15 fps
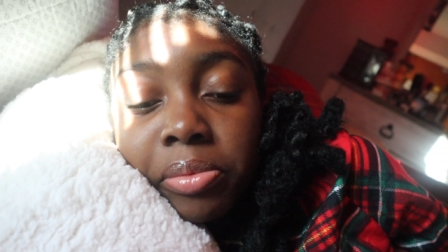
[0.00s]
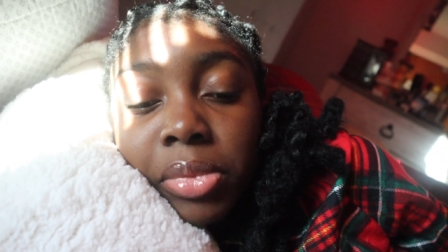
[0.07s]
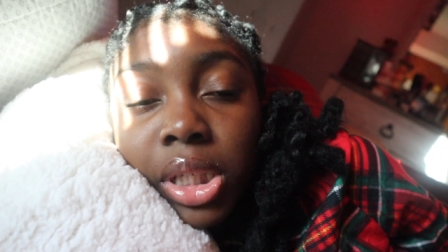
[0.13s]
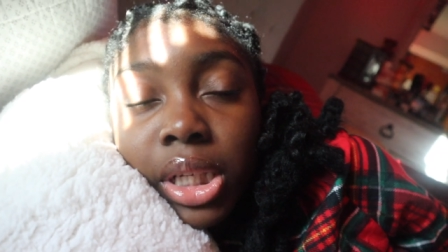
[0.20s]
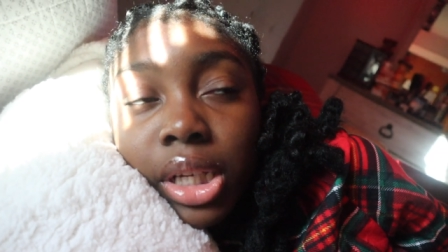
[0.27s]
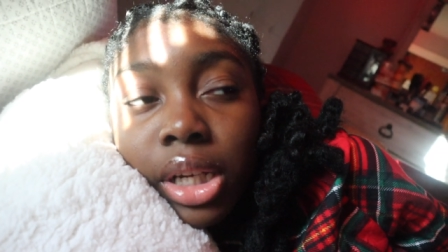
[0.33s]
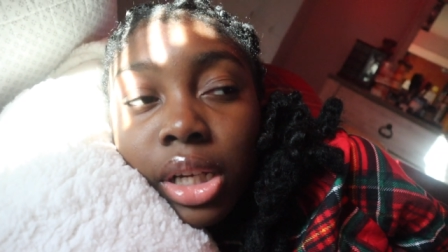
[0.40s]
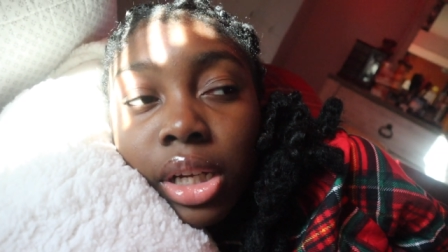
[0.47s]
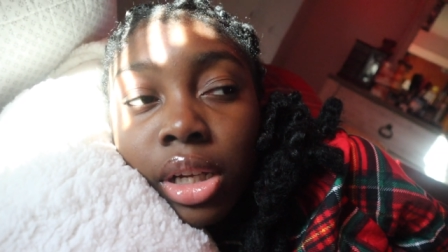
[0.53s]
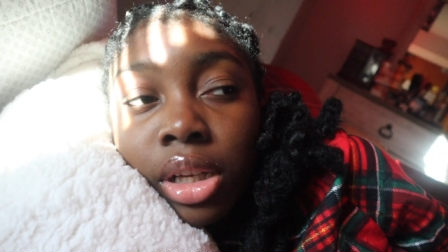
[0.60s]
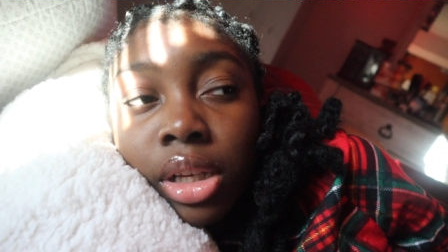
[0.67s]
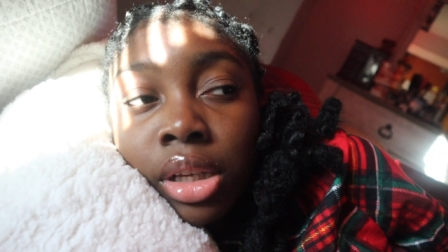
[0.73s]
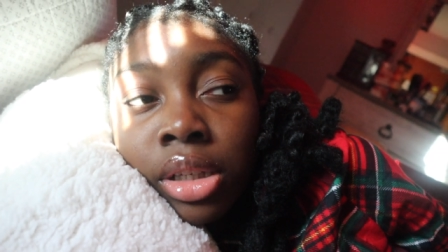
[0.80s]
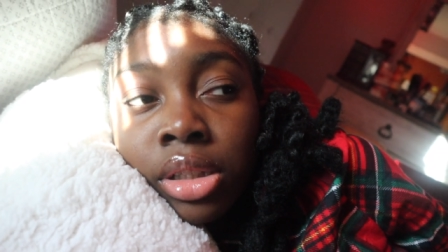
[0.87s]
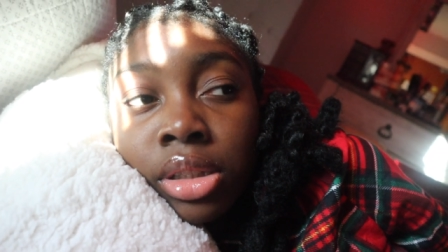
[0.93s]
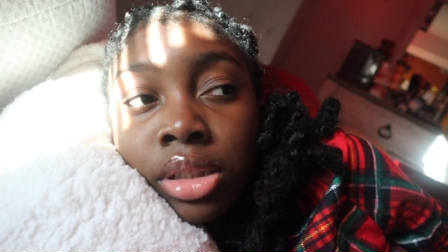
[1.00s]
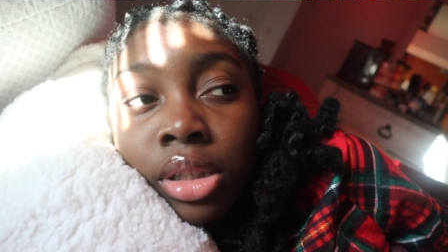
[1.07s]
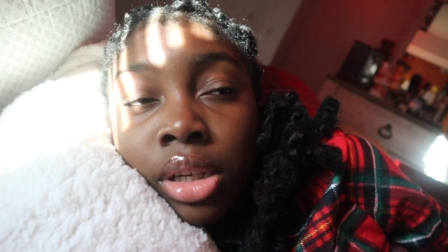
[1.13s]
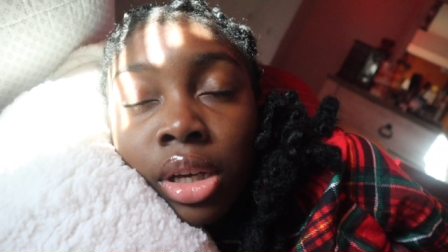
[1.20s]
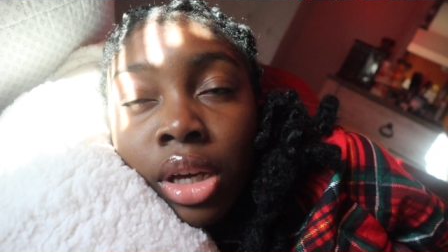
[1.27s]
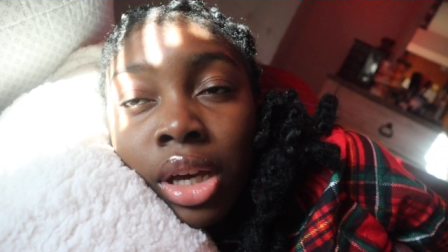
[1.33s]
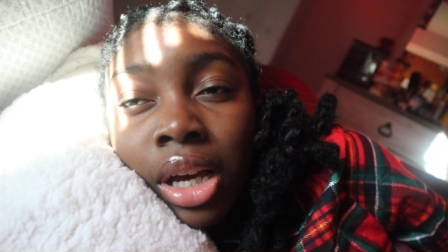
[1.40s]
because
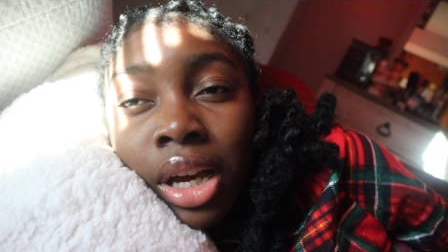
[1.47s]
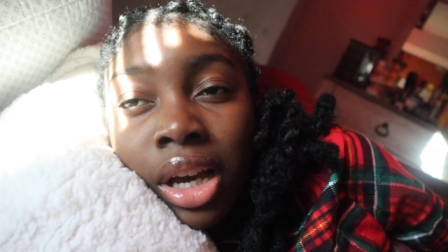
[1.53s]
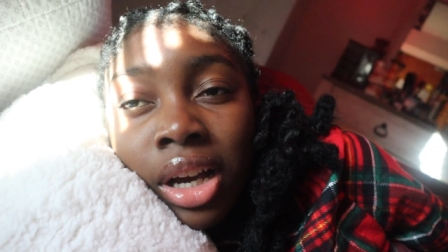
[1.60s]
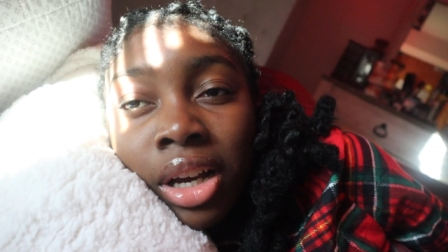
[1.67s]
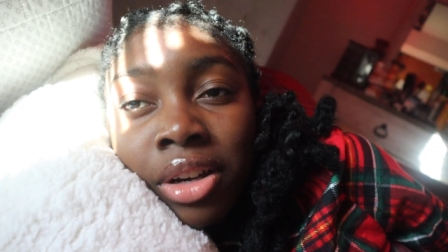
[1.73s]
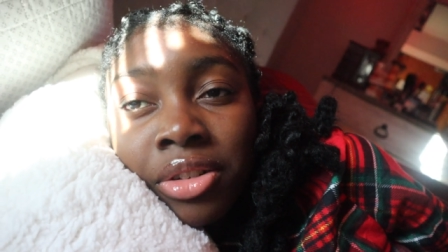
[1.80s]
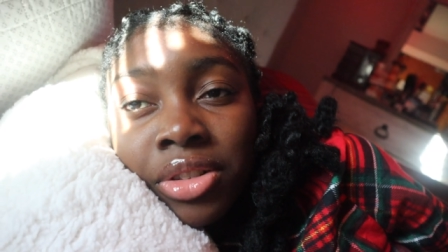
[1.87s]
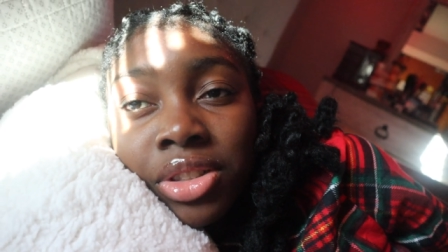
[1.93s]
I